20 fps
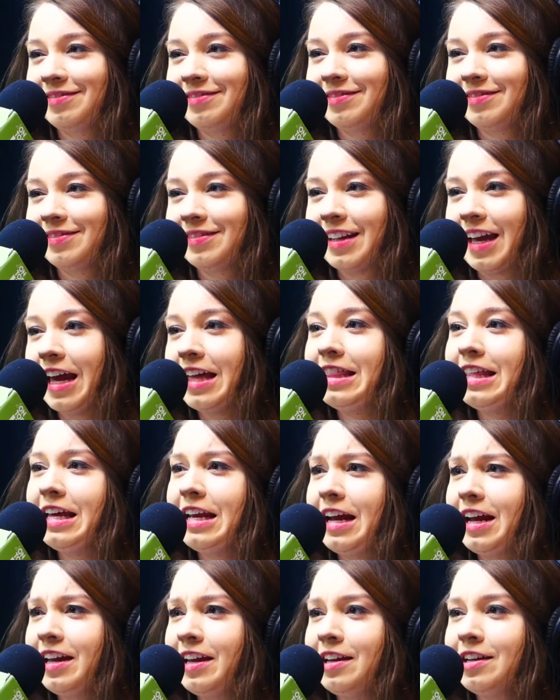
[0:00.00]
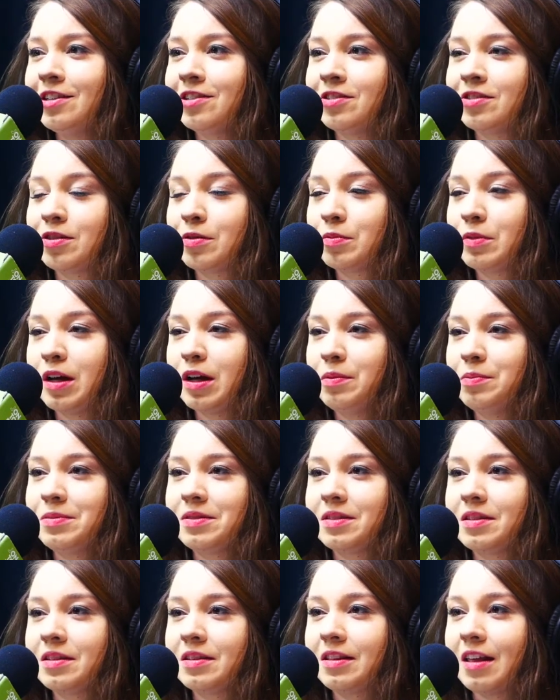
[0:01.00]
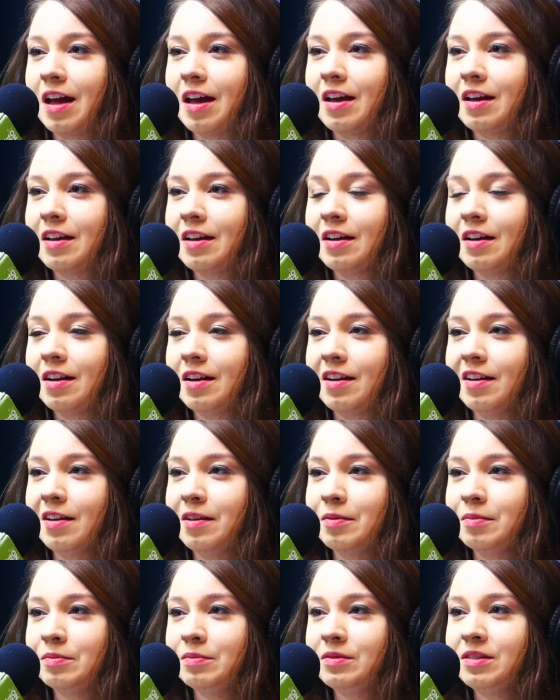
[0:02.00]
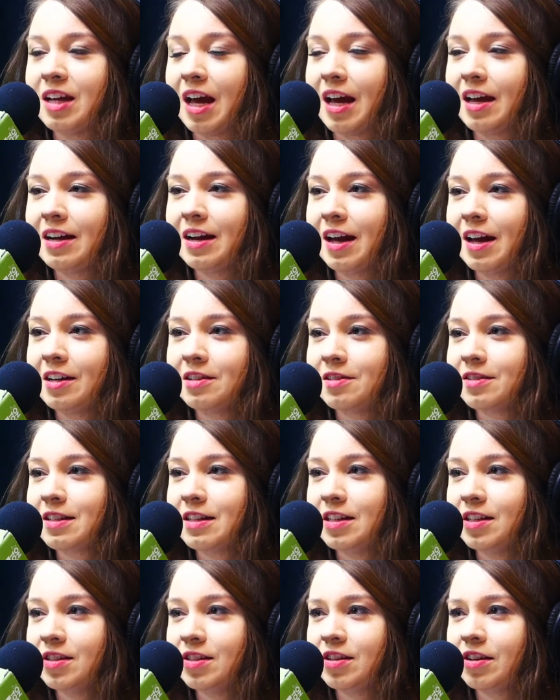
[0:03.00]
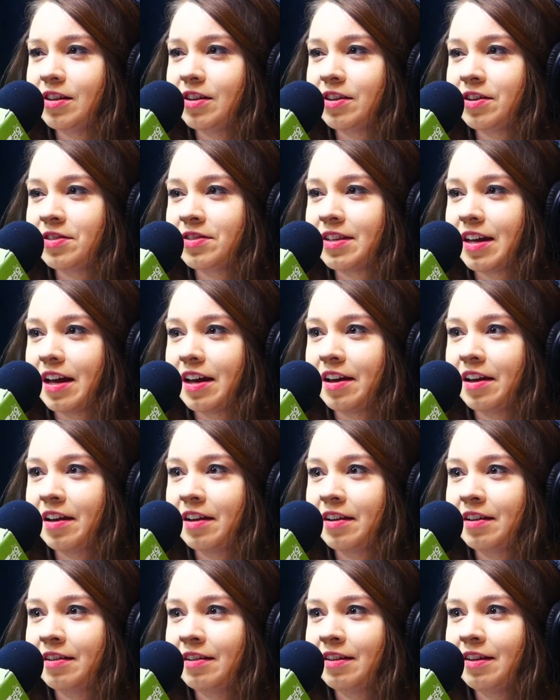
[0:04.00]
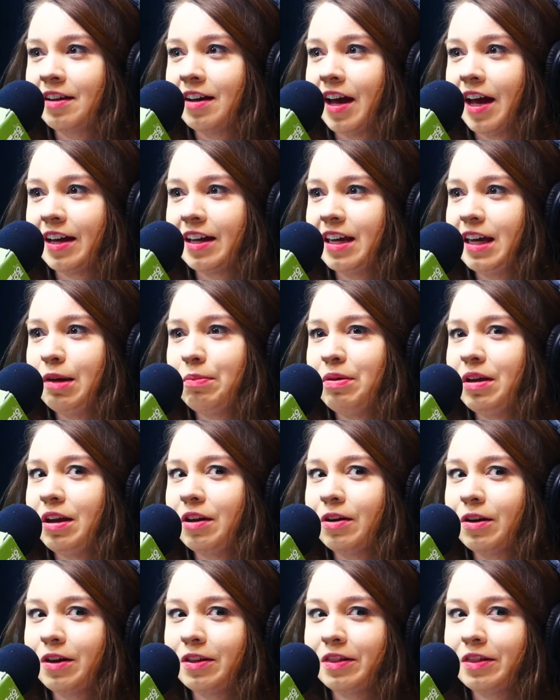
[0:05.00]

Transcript: And then I hear sometimes that dada is easier to say. I keep hearing that.